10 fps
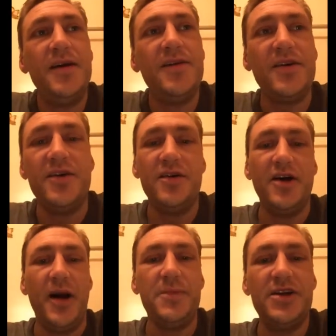So
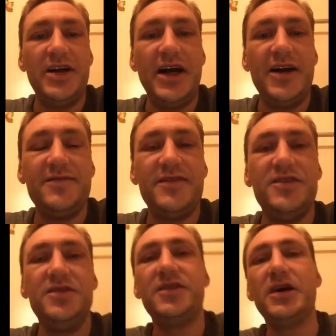I'm gonna have
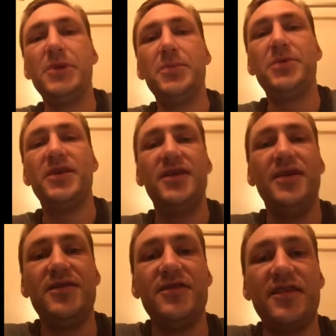to come up with
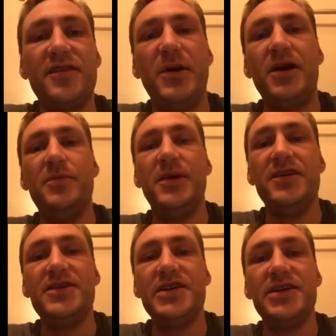another
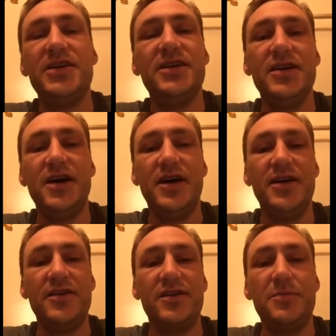experiment,
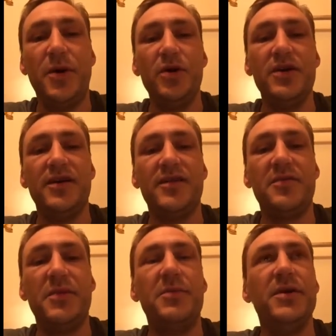another polling
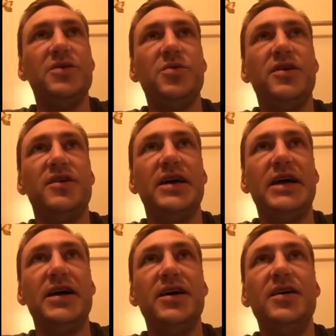experiment
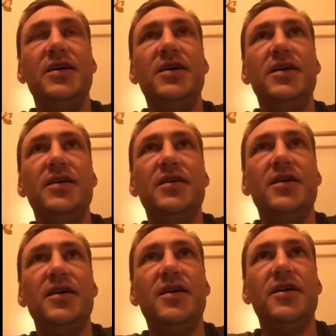where
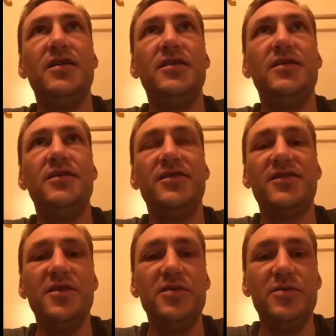there's
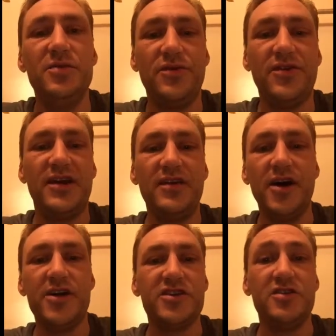no
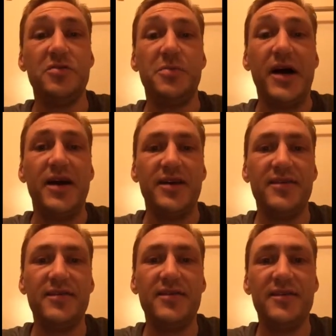psychological
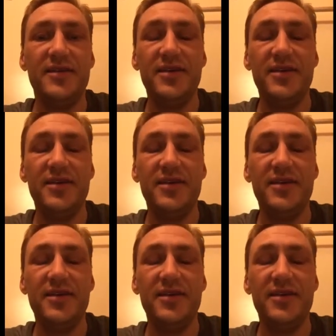bias,